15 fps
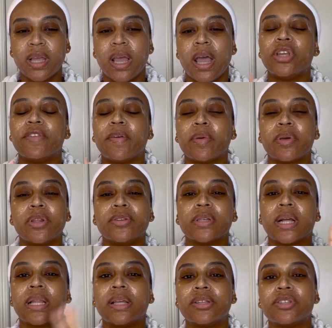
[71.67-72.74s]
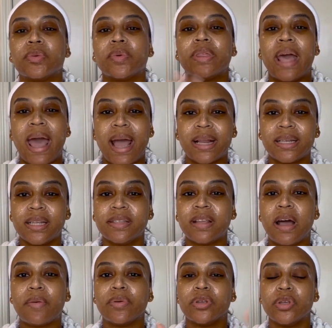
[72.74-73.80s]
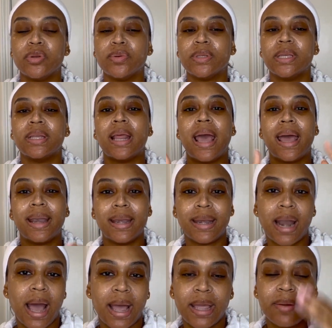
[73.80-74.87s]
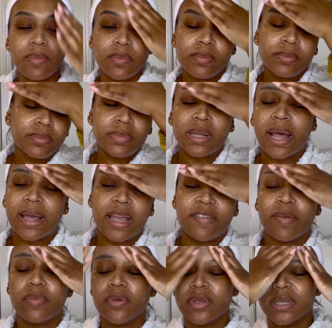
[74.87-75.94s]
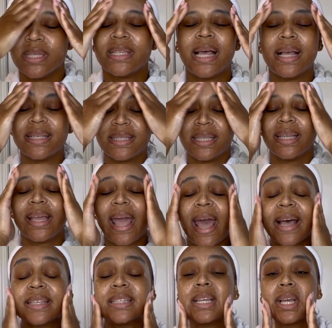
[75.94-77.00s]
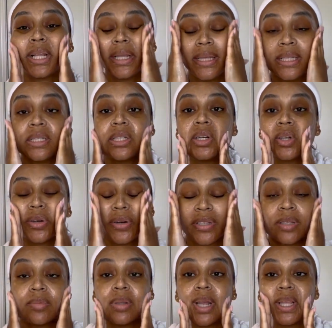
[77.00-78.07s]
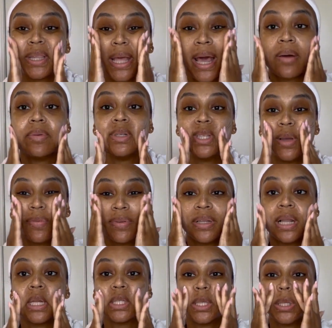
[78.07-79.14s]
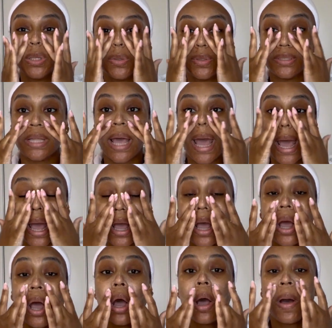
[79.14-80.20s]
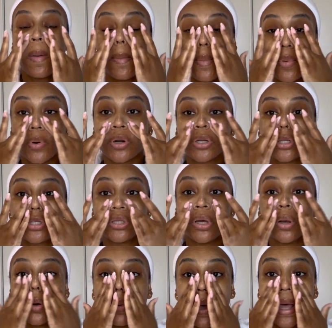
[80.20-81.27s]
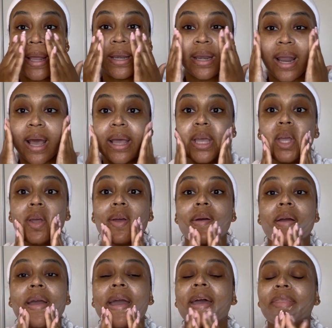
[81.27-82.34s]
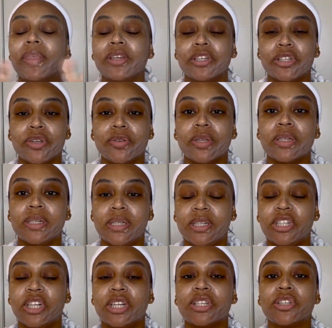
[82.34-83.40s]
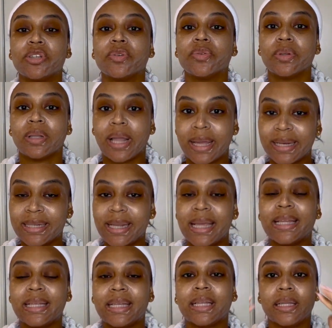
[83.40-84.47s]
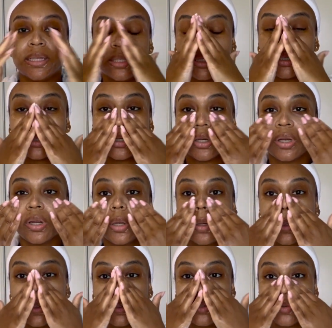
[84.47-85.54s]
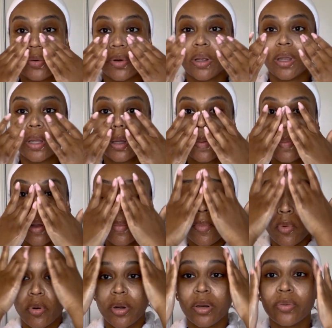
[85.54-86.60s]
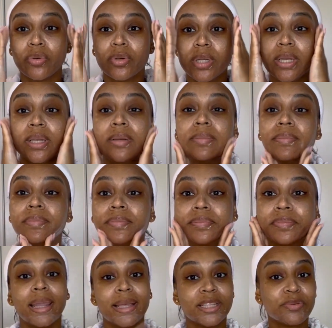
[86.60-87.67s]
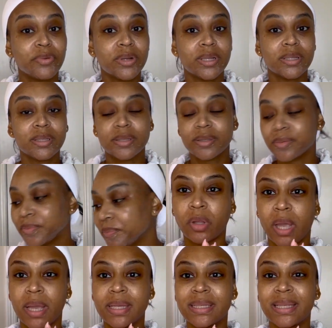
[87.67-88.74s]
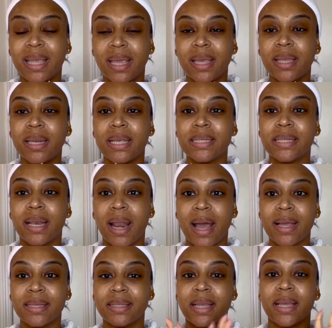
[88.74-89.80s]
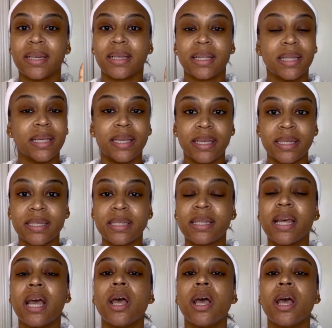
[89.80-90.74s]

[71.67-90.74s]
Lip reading: If I'm going to use a cleanser with actives, I would use it at night. Like if I'm using a salicylic acid cleanser or something like that, I would definitely like to use that more so at night. And then just use a gentle like daily cleanser during my morning routine. Let's rinse. Okay, skin is nice and cleansed.